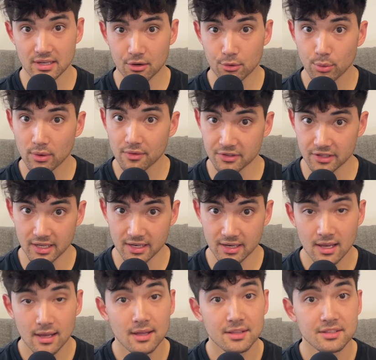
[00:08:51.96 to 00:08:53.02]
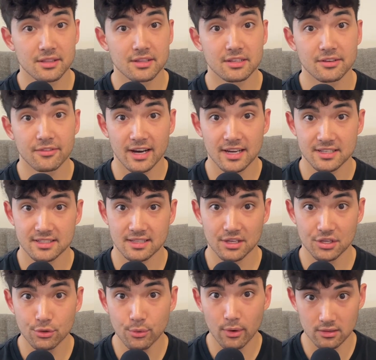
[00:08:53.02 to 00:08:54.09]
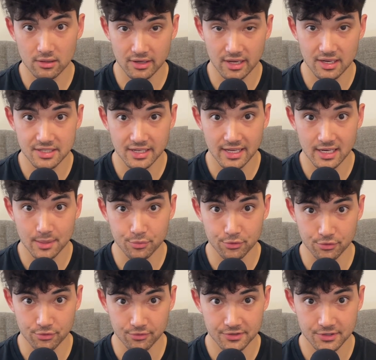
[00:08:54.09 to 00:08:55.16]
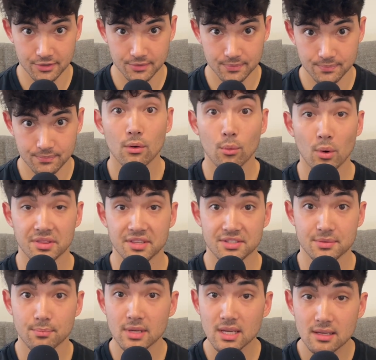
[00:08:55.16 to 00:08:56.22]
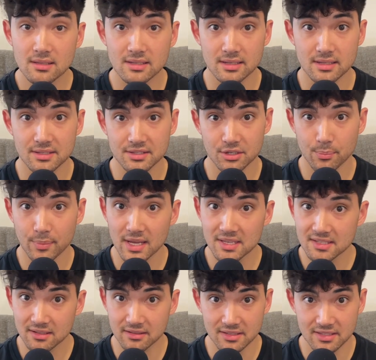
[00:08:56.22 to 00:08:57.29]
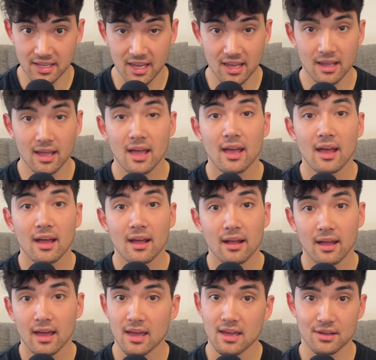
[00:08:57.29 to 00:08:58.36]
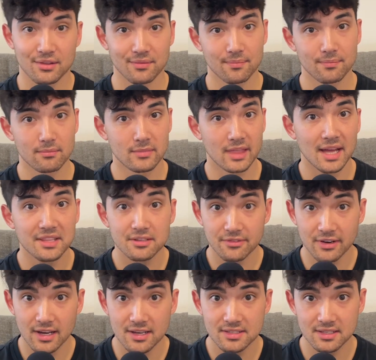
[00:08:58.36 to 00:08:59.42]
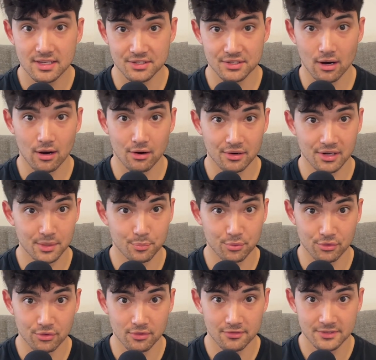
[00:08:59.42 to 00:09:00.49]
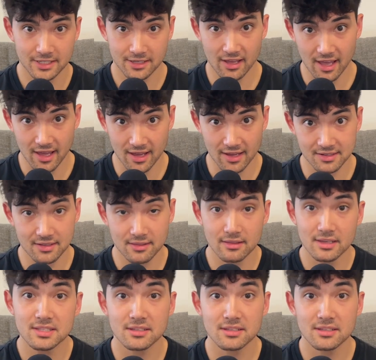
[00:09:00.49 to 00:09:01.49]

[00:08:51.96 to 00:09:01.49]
equivalent to the device that you are looking to get approved. What this means is you're basically saying, hey, that device is already approved and this